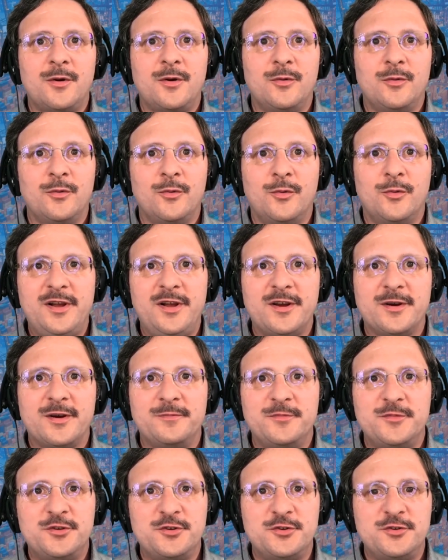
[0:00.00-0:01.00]
Welcome
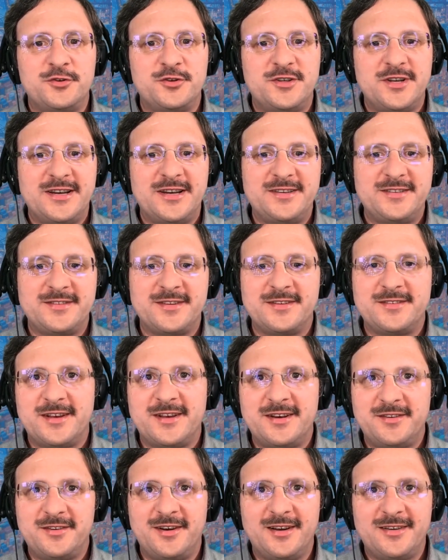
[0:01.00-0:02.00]
to today's
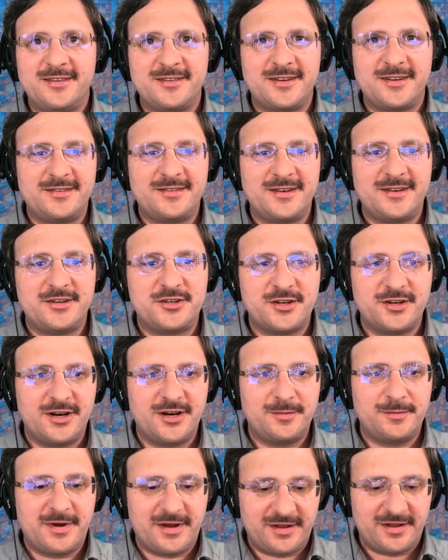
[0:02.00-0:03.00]
central exercise session in
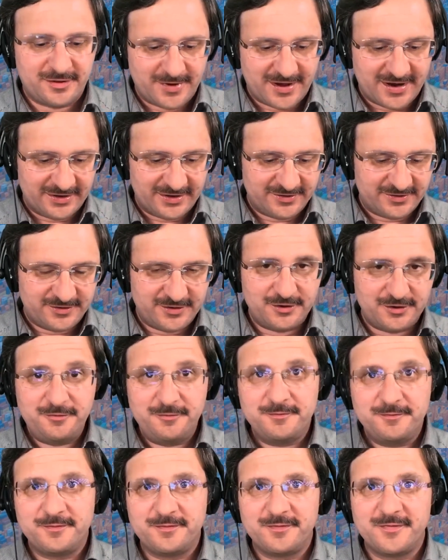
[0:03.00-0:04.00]
Mathematics 2.
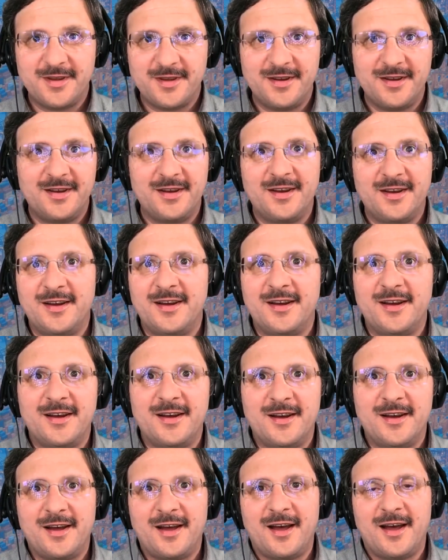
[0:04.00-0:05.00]

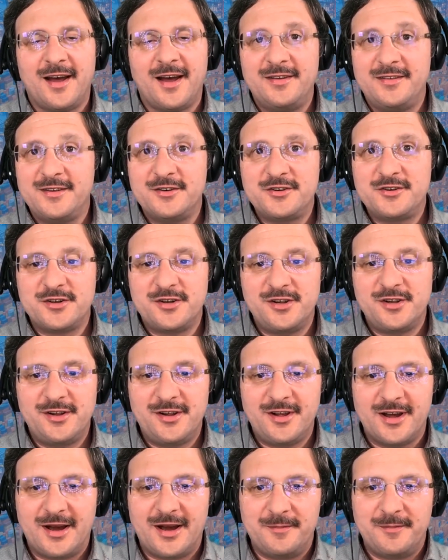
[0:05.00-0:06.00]
As usual,
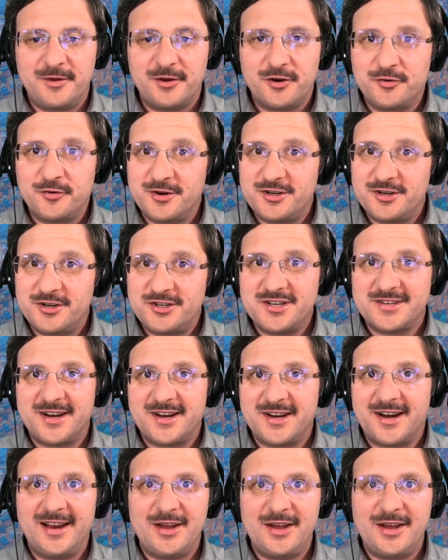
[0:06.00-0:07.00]
your questions are
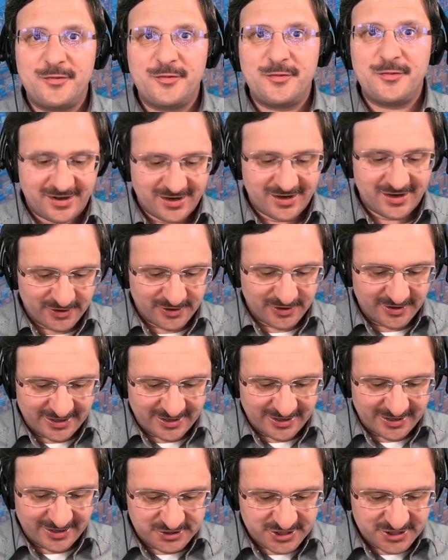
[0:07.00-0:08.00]
highly welcome on our
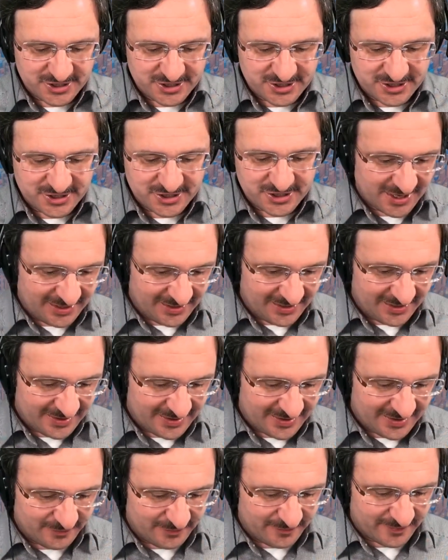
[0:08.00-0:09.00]
chat channel that
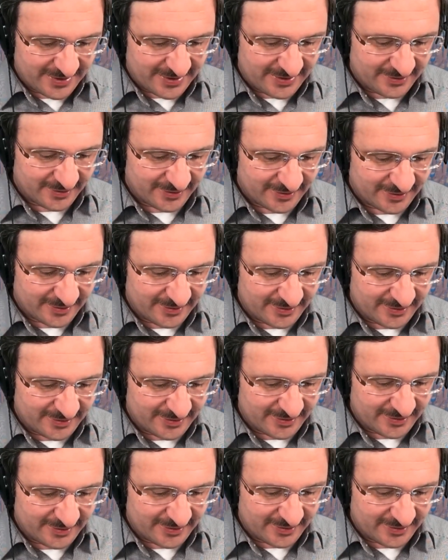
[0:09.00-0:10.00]
you'll find on
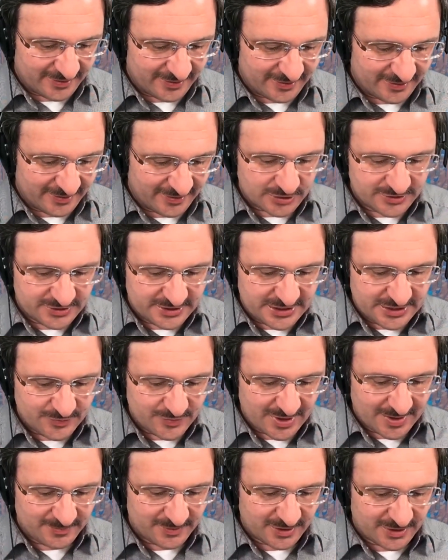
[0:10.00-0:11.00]

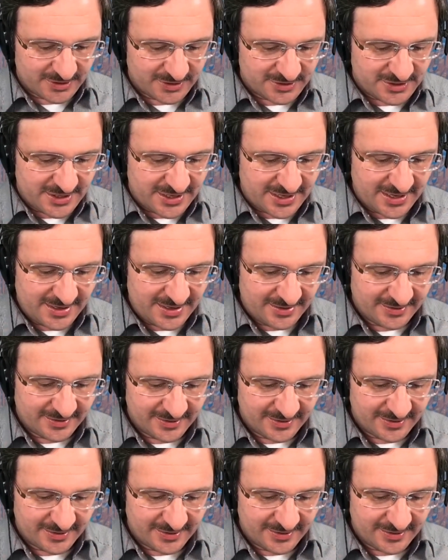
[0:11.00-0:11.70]
chat.tum.de.